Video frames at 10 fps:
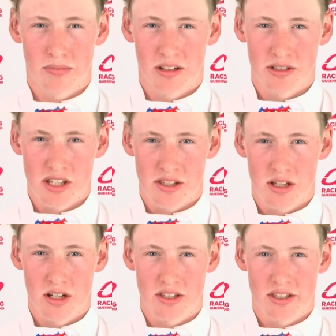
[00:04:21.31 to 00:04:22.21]
That was his
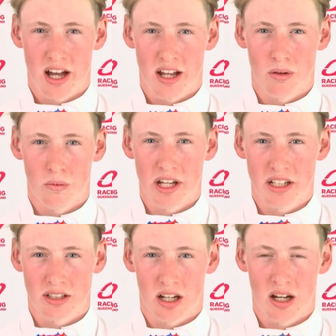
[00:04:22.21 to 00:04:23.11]
3rd start in a
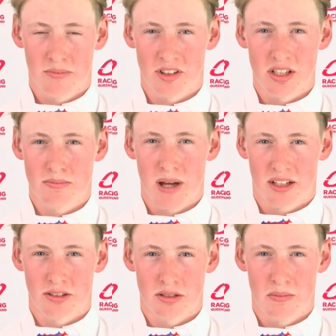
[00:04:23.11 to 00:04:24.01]
week, so hopefully he's
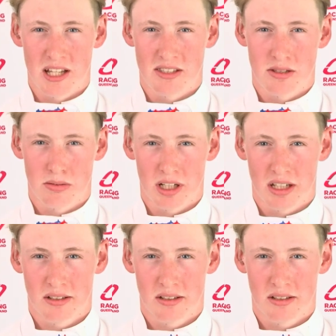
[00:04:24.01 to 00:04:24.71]
back to his best this week.